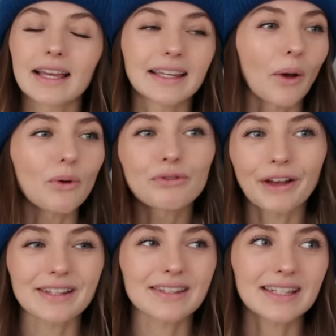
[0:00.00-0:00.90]
get all
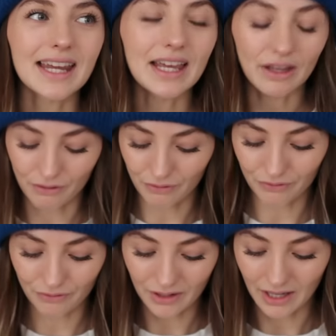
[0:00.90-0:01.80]
festive,
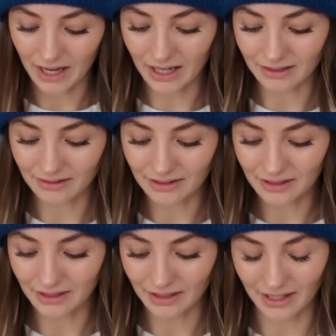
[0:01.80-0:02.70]
and
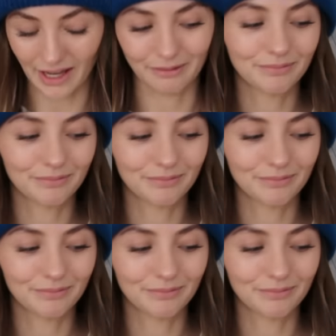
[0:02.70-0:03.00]
yeah.